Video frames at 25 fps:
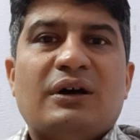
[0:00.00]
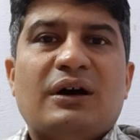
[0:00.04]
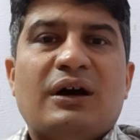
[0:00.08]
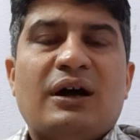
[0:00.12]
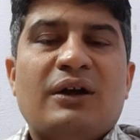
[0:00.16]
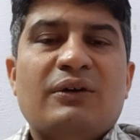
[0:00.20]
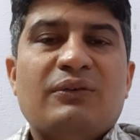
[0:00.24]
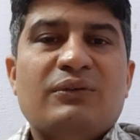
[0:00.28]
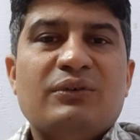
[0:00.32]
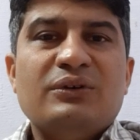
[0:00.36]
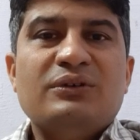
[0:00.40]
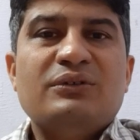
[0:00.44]

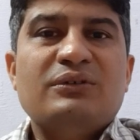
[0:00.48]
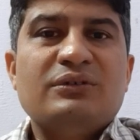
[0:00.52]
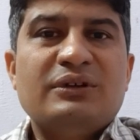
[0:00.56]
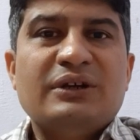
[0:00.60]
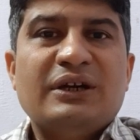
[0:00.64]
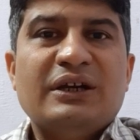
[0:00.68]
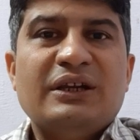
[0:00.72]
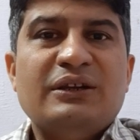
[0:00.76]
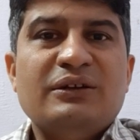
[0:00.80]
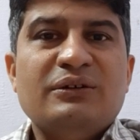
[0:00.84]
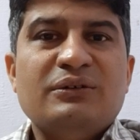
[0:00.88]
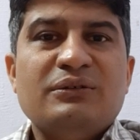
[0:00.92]
I want to
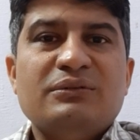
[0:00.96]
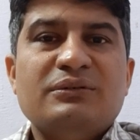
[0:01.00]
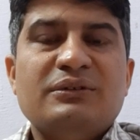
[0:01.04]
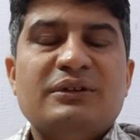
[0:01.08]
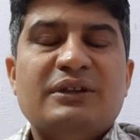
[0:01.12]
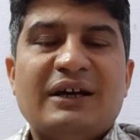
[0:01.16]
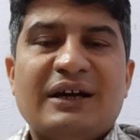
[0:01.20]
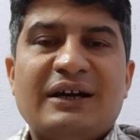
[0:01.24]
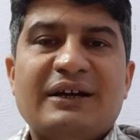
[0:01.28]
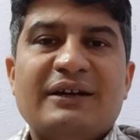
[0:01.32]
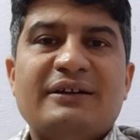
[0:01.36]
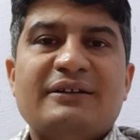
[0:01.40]
tell you
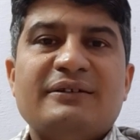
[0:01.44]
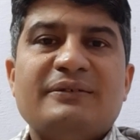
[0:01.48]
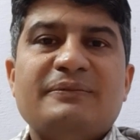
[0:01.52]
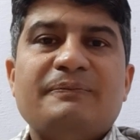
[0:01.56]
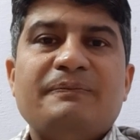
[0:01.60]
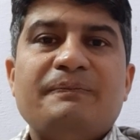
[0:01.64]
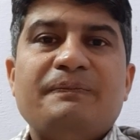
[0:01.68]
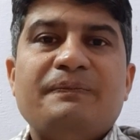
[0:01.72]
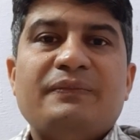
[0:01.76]
that